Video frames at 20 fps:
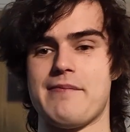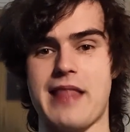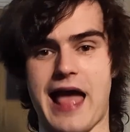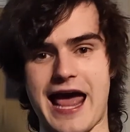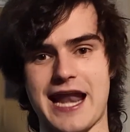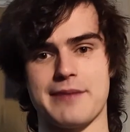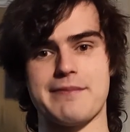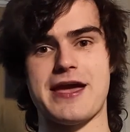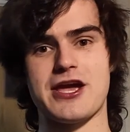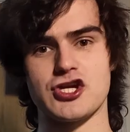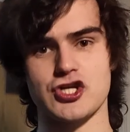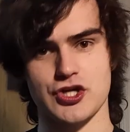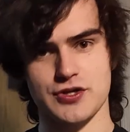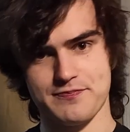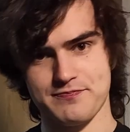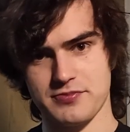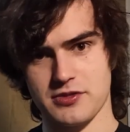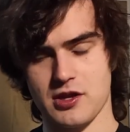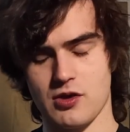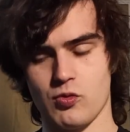
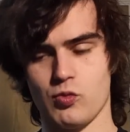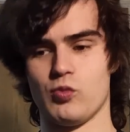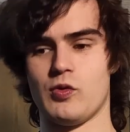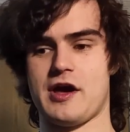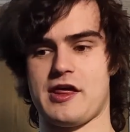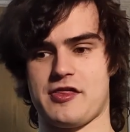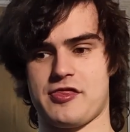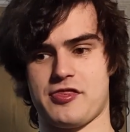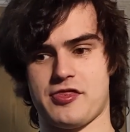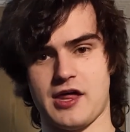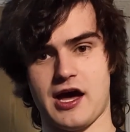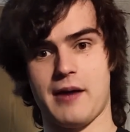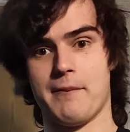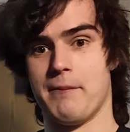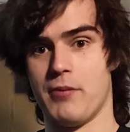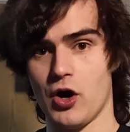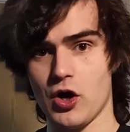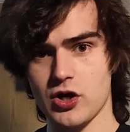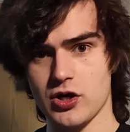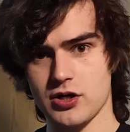animation with a
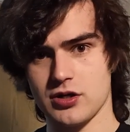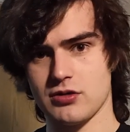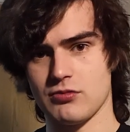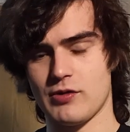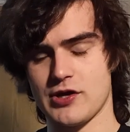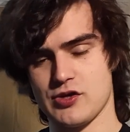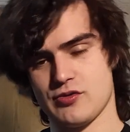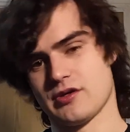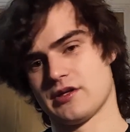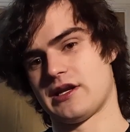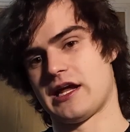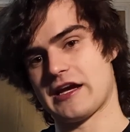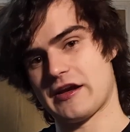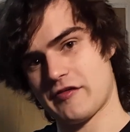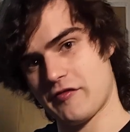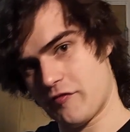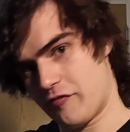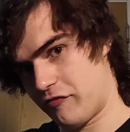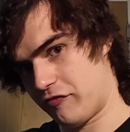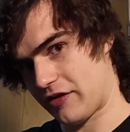book, where you can
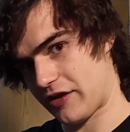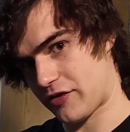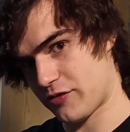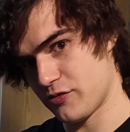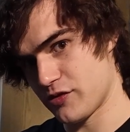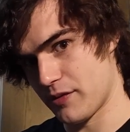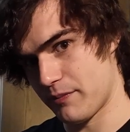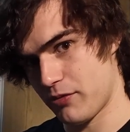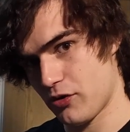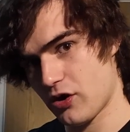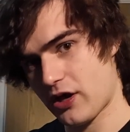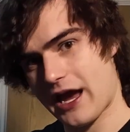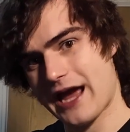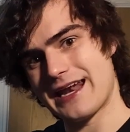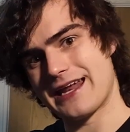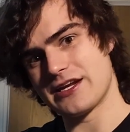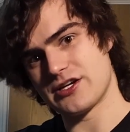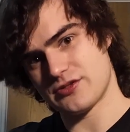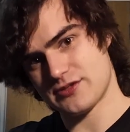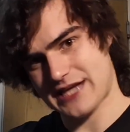like flick through the book
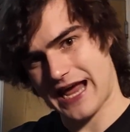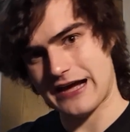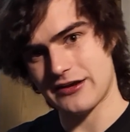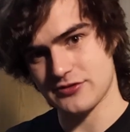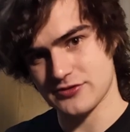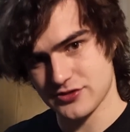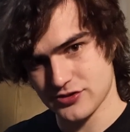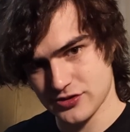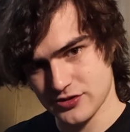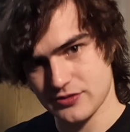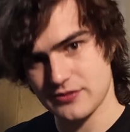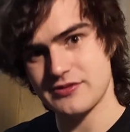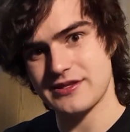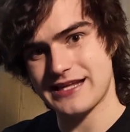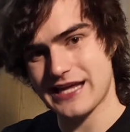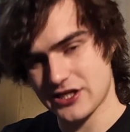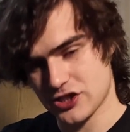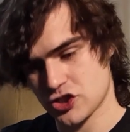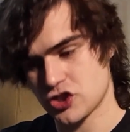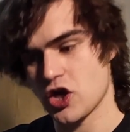and
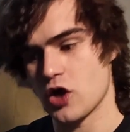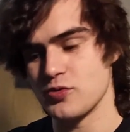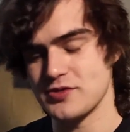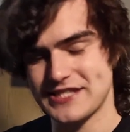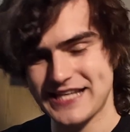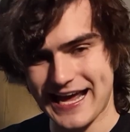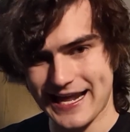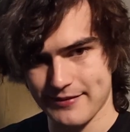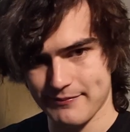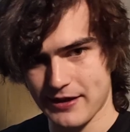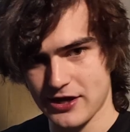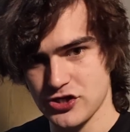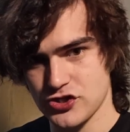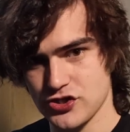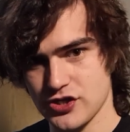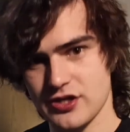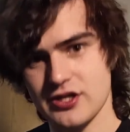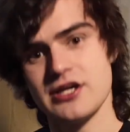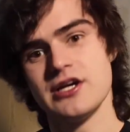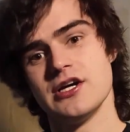it shows the
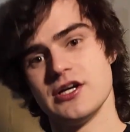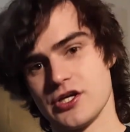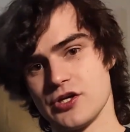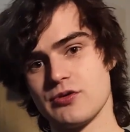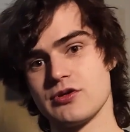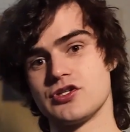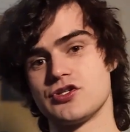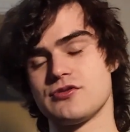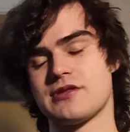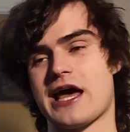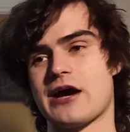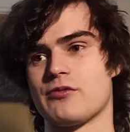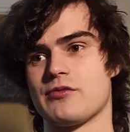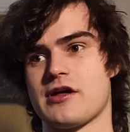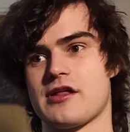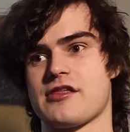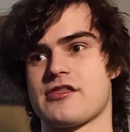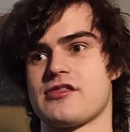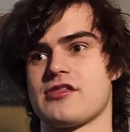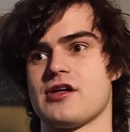animation. You can do that
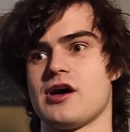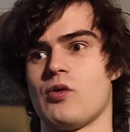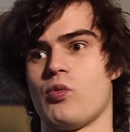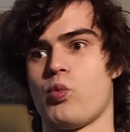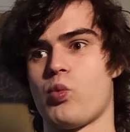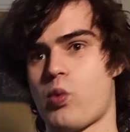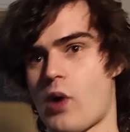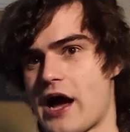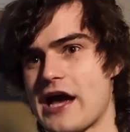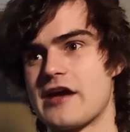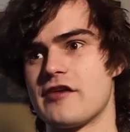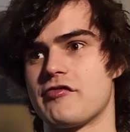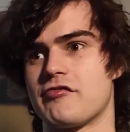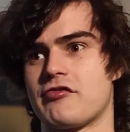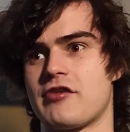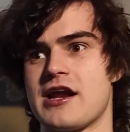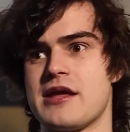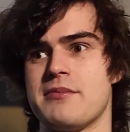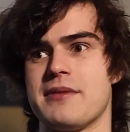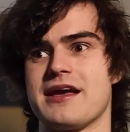with
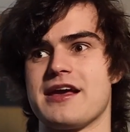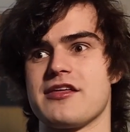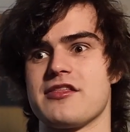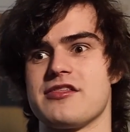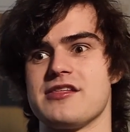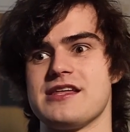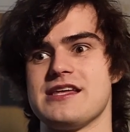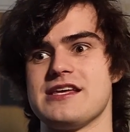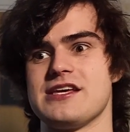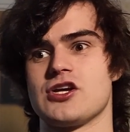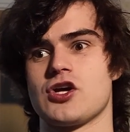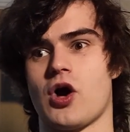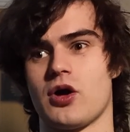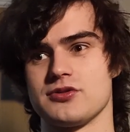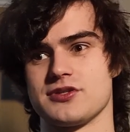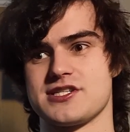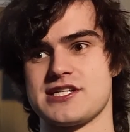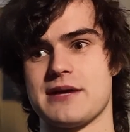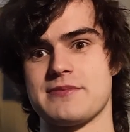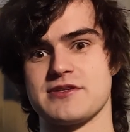wireframing the
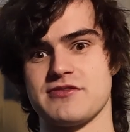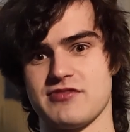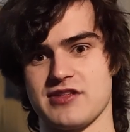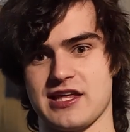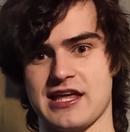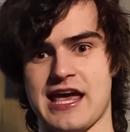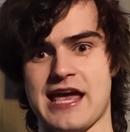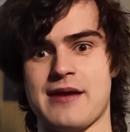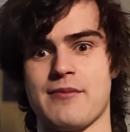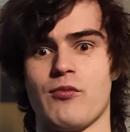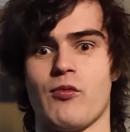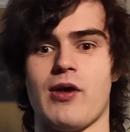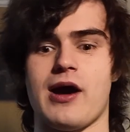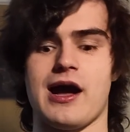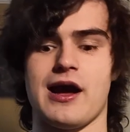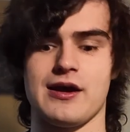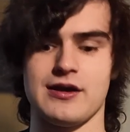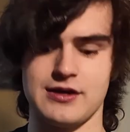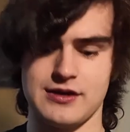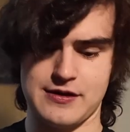concepts of the game,
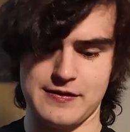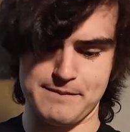where